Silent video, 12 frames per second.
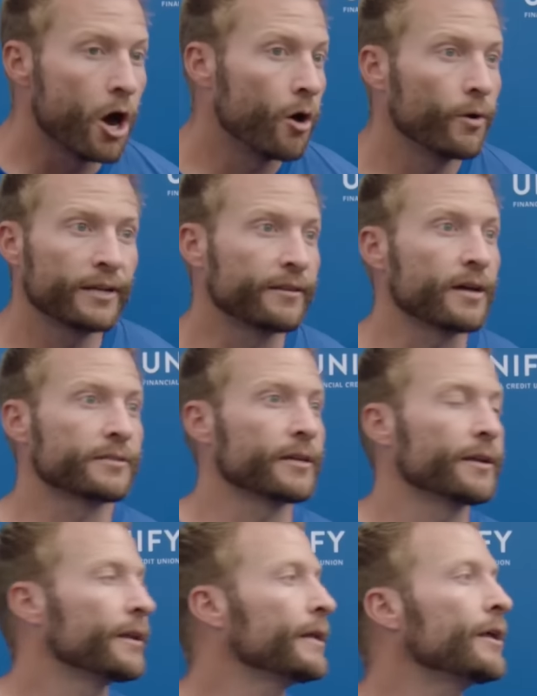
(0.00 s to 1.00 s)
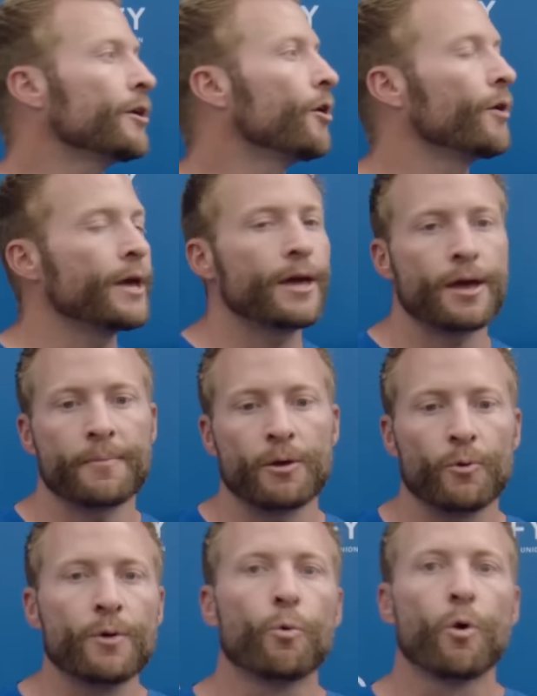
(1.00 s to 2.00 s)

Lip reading: No, it doesn't. You know, we